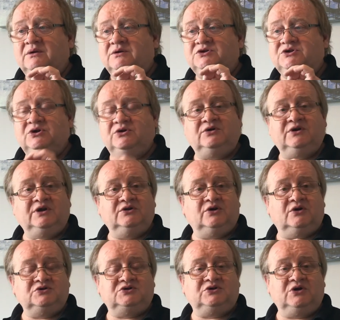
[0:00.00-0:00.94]
turning
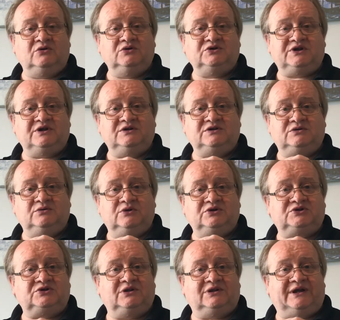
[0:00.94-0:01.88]
those notes into
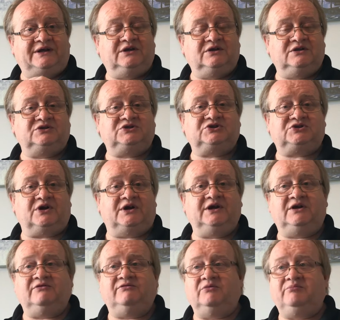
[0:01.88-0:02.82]
like the
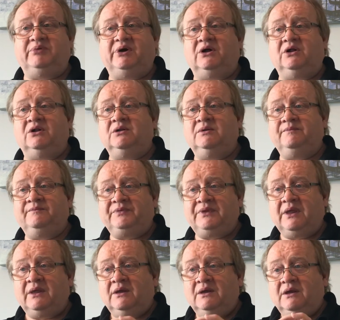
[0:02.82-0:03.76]
strike of a bell,
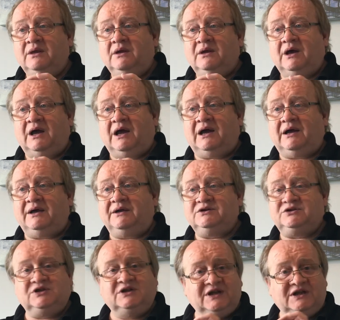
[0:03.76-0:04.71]

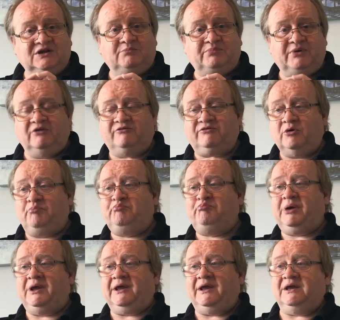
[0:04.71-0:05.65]
and you need a bit of a
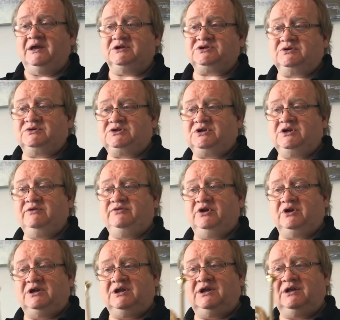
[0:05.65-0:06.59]
ping. So see if
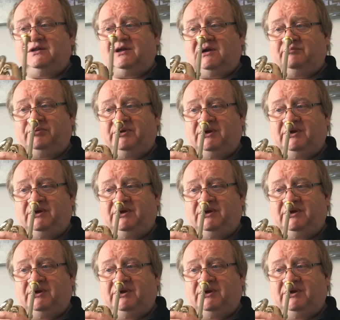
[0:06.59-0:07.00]
you can hear that